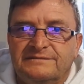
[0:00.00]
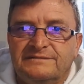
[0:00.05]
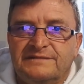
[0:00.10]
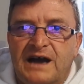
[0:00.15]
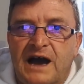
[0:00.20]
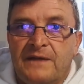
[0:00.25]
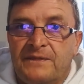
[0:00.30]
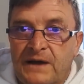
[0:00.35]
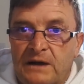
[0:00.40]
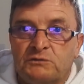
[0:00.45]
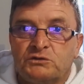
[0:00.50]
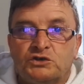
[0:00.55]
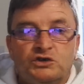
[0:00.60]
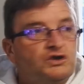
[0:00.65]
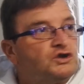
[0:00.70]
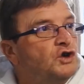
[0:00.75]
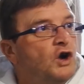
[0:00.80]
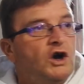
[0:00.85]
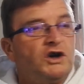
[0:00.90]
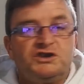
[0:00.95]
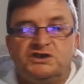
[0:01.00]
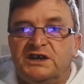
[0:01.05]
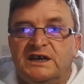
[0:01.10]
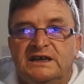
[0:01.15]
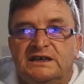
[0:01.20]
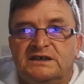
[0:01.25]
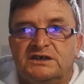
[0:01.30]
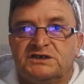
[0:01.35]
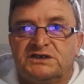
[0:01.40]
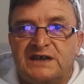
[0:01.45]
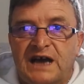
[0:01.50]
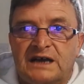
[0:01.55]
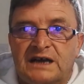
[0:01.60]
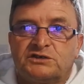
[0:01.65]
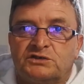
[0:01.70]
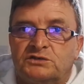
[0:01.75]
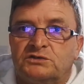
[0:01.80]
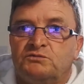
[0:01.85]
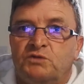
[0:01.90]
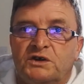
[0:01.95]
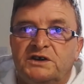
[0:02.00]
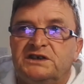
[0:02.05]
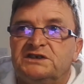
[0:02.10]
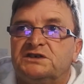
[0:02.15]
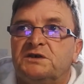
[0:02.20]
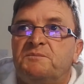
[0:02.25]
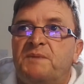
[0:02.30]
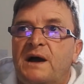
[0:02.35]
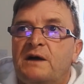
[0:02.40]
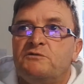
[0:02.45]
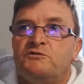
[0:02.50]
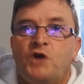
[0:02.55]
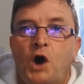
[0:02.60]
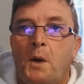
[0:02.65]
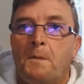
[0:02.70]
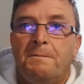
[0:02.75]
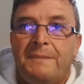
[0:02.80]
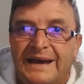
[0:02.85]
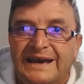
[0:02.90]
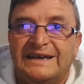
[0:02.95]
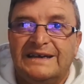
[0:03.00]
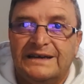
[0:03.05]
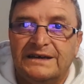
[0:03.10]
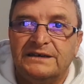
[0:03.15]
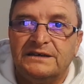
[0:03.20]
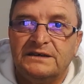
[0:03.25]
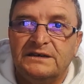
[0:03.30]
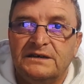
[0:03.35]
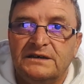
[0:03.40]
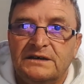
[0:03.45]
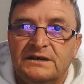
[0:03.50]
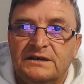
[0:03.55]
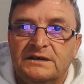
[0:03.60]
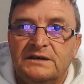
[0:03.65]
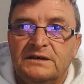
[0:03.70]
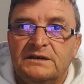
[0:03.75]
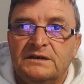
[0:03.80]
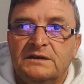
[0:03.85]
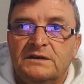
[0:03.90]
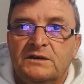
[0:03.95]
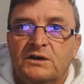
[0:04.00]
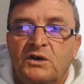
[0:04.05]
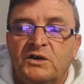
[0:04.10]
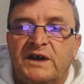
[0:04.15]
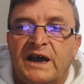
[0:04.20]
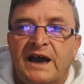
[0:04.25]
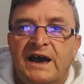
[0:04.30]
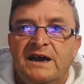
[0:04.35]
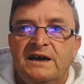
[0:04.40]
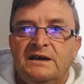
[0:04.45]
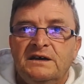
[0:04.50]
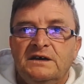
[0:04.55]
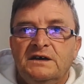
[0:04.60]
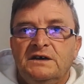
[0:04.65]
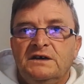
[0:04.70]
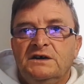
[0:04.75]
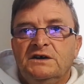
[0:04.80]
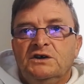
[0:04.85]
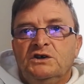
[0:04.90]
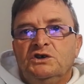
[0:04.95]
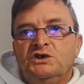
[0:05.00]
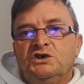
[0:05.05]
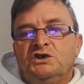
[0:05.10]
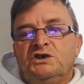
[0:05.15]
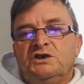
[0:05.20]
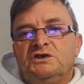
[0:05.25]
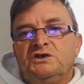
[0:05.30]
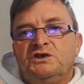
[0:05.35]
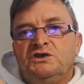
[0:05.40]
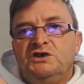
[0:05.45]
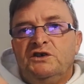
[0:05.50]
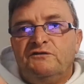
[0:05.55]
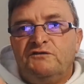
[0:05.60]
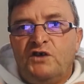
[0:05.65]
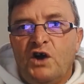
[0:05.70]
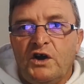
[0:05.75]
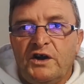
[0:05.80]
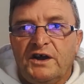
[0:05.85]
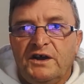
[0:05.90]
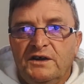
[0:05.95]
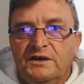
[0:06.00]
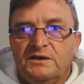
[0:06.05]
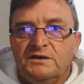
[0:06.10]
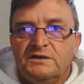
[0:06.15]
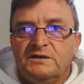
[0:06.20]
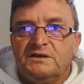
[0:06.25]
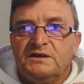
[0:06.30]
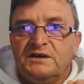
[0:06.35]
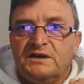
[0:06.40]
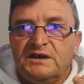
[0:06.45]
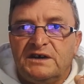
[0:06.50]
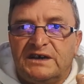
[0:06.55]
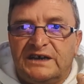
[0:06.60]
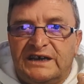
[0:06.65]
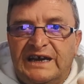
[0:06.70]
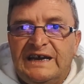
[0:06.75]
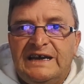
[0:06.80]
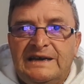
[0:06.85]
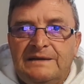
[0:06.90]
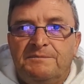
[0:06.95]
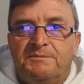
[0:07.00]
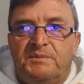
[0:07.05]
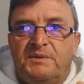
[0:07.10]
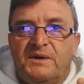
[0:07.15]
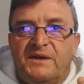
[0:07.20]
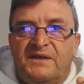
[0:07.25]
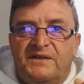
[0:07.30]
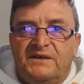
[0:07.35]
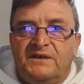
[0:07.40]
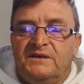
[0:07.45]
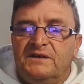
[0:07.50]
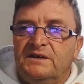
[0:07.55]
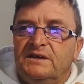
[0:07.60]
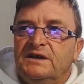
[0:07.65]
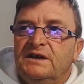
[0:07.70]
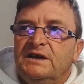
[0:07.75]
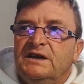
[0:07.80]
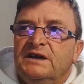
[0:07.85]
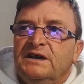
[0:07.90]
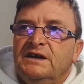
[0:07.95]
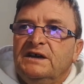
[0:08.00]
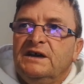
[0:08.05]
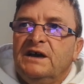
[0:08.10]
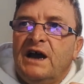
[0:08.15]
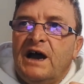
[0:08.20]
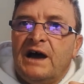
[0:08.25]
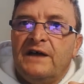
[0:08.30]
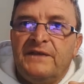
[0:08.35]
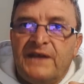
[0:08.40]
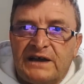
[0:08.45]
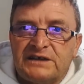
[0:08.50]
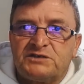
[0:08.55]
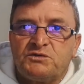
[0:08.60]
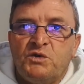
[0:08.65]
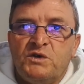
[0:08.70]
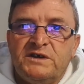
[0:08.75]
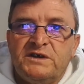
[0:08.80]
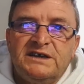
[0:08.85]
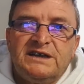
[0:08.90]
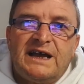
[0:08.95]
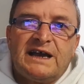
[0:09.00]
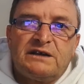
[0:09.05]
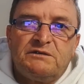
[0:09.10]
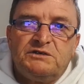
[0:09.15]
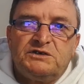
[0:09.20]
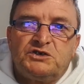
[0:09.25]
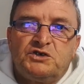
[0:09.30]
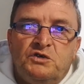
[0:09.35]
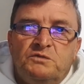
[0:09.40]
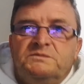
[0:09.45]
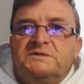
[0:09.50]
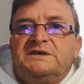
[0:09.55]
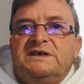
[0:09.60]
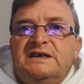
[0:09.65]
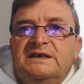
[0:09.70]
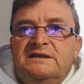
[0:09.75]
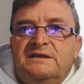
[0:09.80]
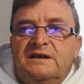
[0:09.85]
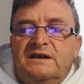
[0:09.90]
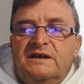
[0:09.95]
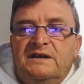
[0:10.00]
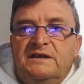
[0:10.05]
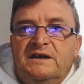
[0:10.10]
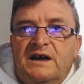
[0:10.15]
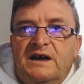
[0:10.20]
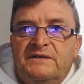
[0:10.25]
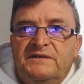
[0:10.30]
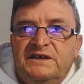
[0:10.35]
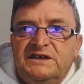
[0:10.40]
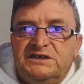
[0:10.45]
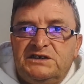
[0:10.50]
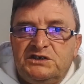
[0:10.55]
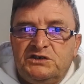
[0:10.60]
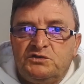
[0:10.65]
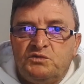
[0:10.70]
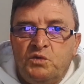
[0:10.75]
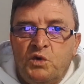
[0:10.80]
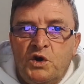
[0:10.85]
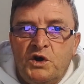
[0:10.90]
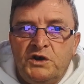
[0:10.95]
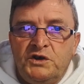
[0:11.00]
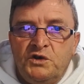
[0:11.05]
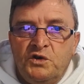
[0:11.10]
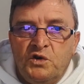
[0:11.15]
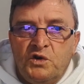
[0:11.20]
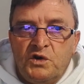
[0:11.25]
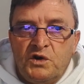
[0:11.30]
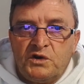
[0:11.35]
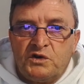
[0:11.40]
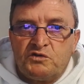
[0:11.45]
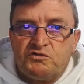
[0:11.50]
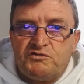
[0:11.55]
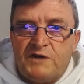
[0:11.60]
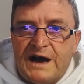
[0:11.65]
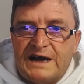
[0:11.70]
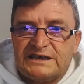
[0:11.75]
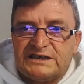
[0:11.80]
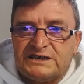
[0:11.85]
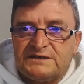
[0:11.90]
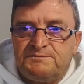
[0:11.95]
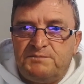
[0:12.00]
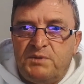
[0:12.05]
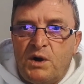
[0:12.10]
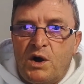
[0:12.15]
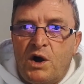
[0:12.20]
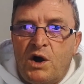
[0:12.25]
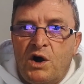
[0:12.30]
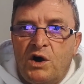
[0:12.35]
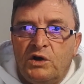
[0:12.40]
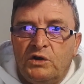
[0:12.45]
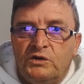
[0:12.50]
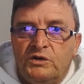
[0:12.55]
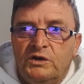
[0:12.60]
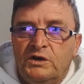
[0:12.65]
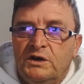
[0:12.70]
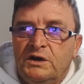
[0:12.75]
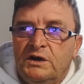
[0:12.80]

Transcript: And that was the charge sheet, because that's what it's about, not me. Okay? You've got to keep, and that's where your language comes in. And this is where your grasp on